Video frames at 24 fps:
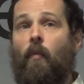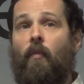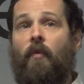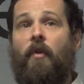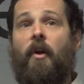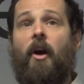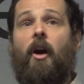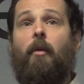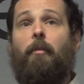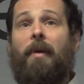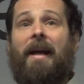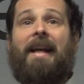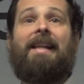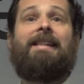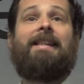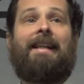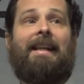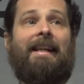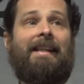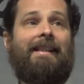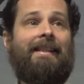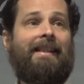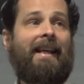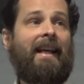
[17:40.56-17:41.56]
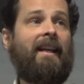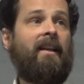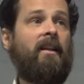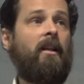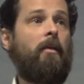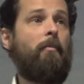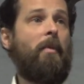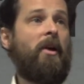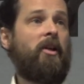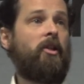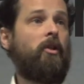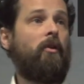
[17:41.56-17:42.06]
they're basically setting the
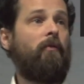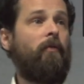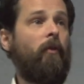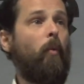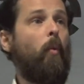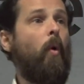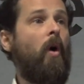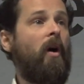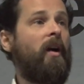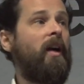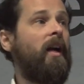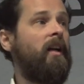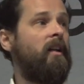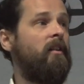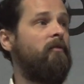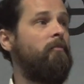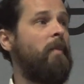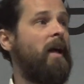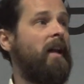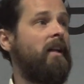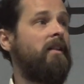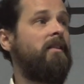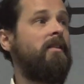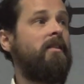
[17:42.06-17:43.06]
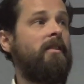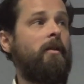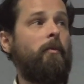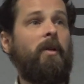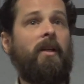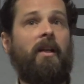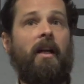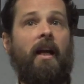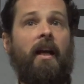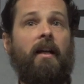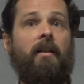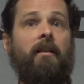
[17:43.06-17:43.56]
mission for what kind of medicines that we
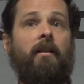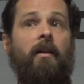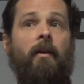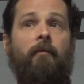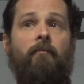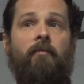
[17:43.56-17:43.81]
get.